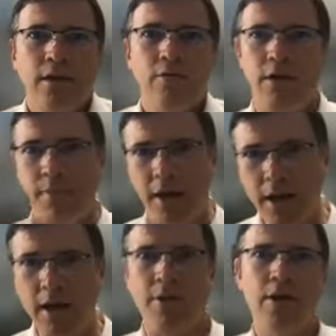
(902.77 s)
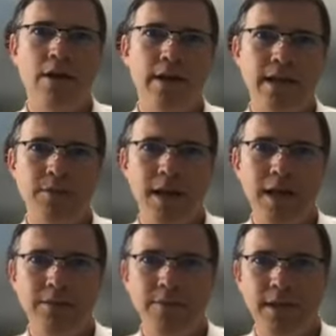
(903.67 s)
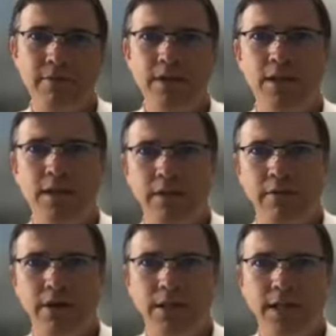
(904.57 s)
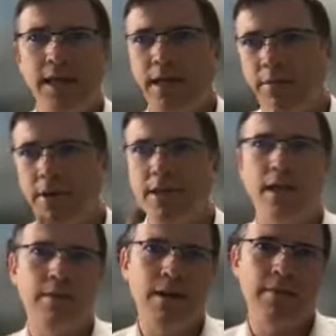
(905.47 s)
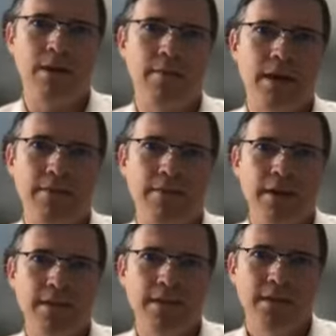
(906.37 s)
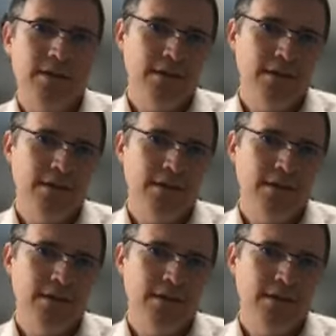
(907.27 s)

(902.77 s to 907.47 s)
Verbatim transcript: What am I going? I'm going to go against my husband. He wants to. He wanted to sell it, and I'm going to. Say, I'm, I'm going to make it pass.